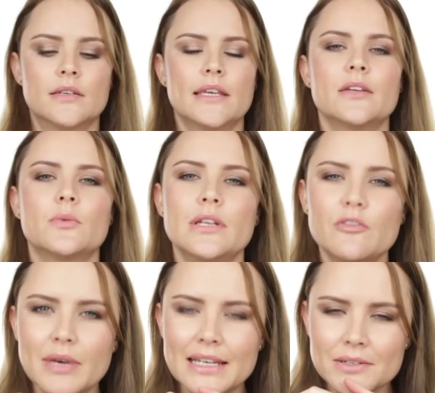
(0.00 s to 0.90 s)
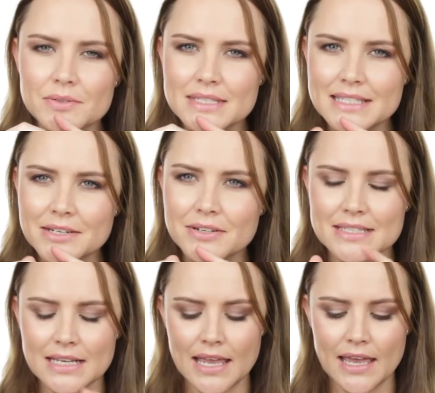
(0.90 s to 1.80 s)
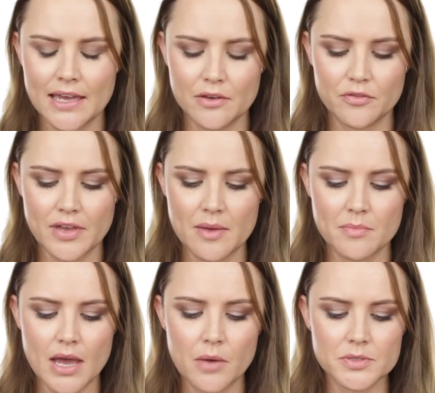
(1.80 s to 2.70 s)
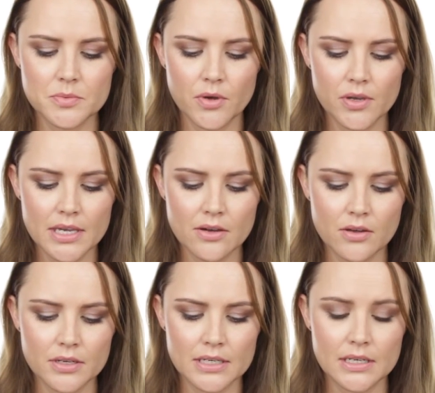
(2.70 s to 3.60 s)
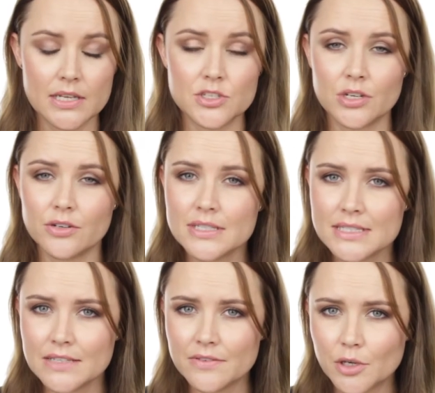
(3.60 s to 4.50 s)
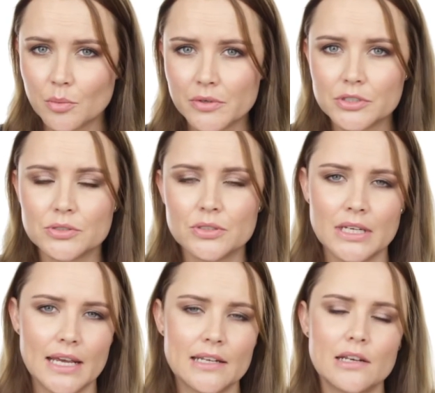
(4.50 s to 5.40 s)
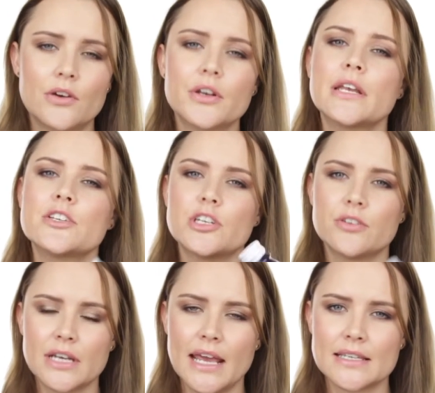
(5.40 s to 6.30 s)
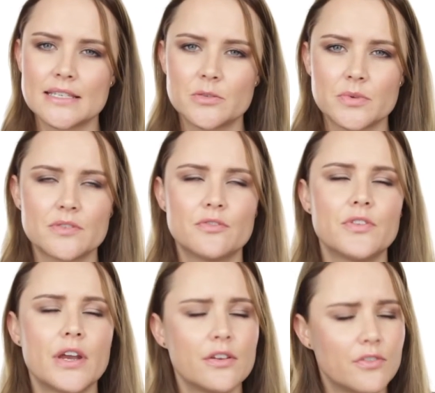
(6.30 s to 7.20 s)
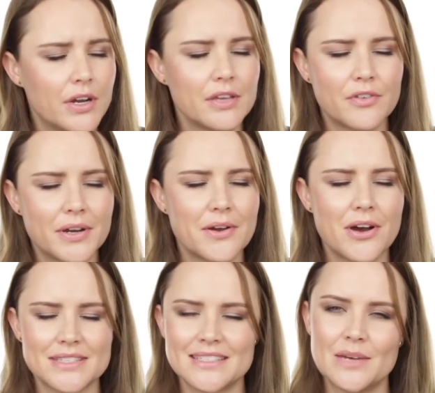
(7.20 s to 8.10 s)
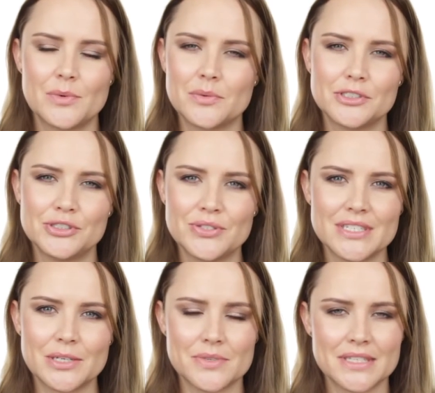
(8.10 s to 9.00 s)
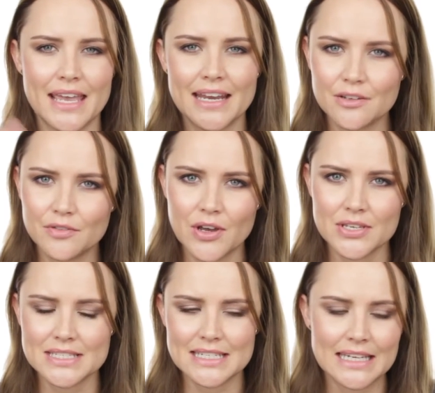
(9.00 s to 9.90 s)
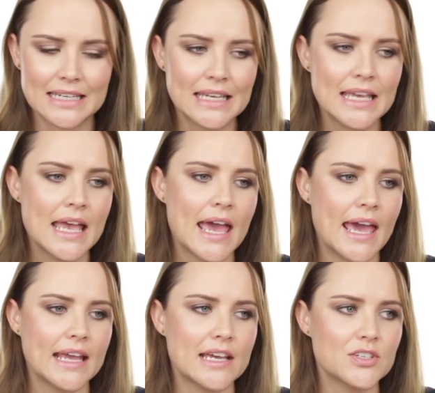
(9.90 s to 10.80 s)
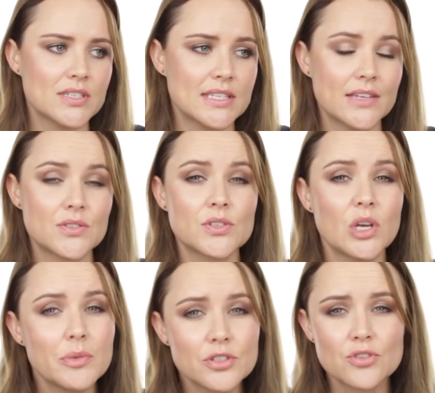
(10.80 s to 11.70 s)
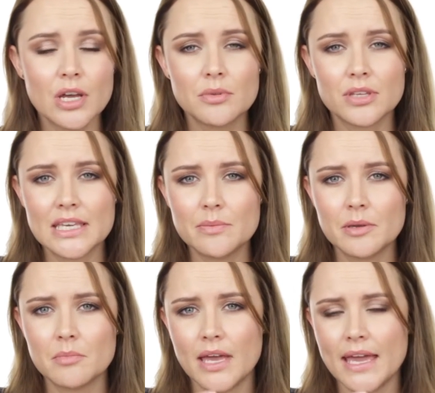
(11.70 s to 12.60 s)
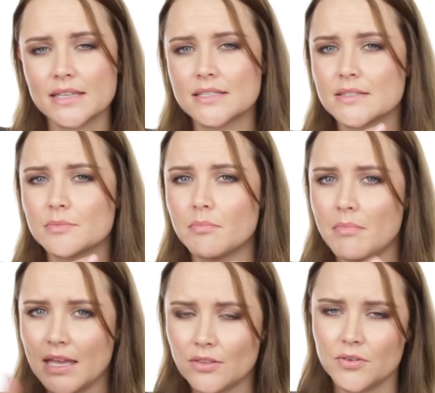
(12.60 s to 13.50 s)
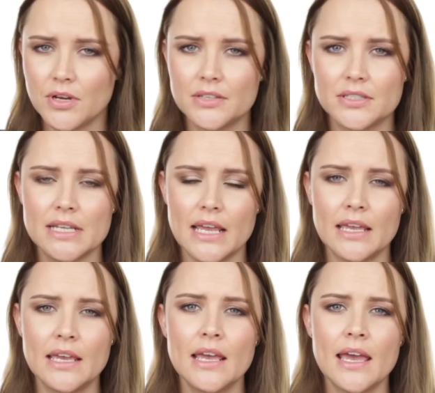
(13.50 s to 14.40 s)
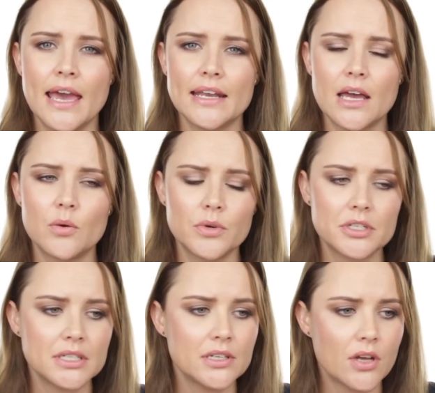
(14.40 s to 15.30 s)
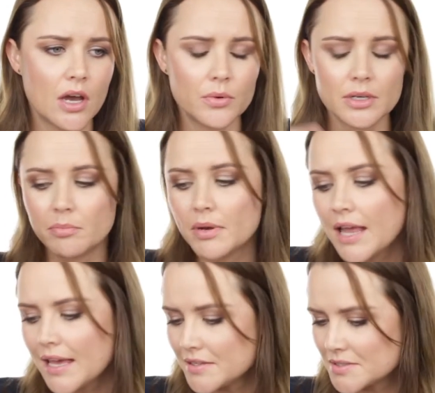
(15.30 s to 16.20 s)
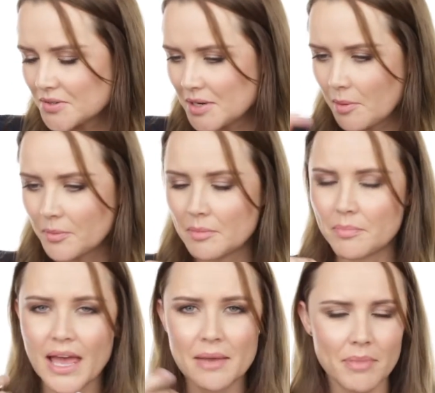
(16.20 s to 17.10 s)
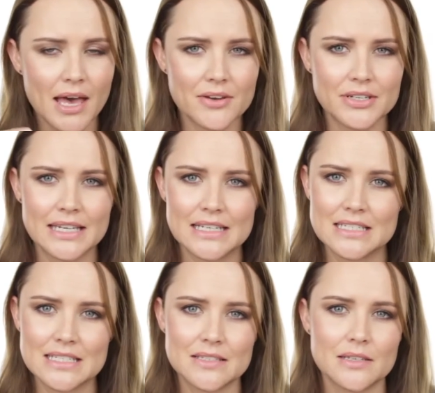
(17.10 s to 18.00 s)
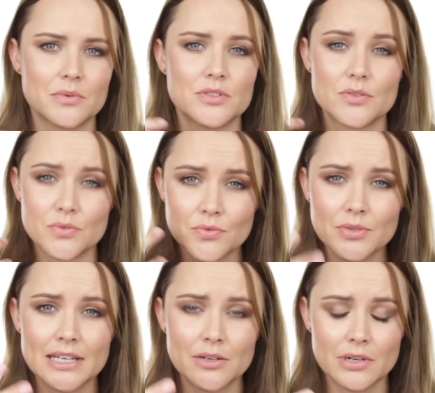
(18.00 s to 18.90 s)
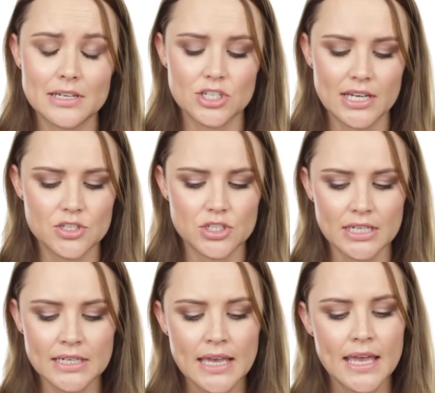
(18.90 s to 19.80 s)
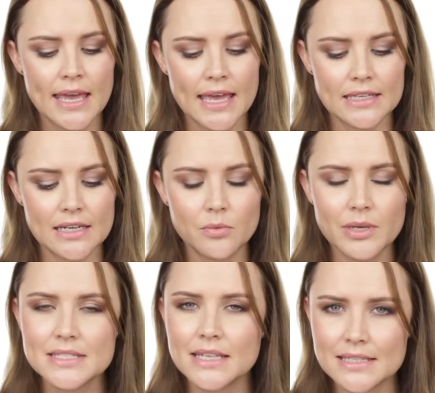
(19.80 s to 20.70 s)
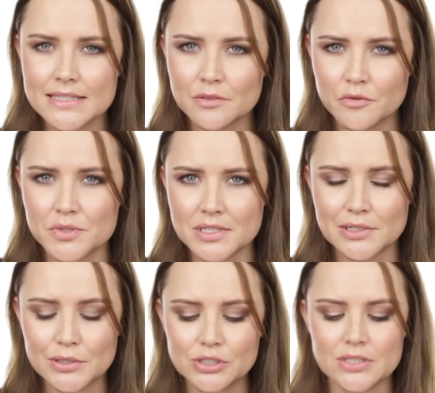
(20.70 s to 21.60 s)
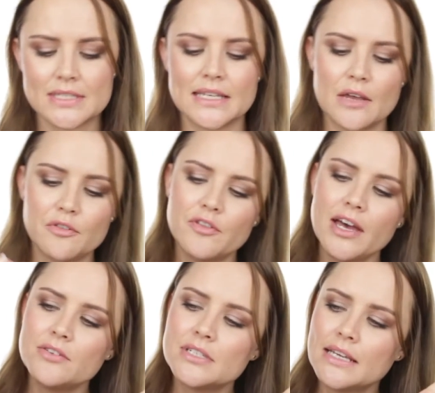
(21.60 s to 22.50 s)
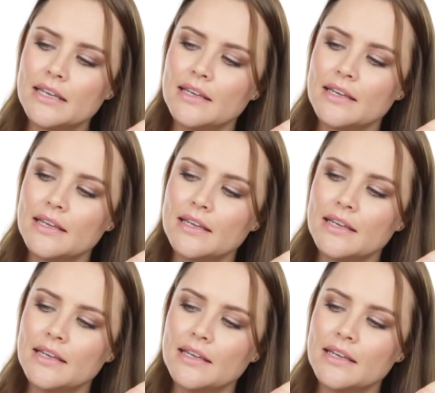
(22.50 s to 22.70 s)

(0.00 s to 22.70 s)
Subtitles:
And then one of my little secrets that I have, I was working on a Nigerian TV commercial and I had a lot of Nigerian actors. It was a very, very, very hot time we were shooting. It was the end of last year. And I just had so much trouble keeping my actors matte throughout the day. And I would, you know, I would apply this cream, I would apply powder, and it was just really, really challenging. And then I went hunting for solutions and I found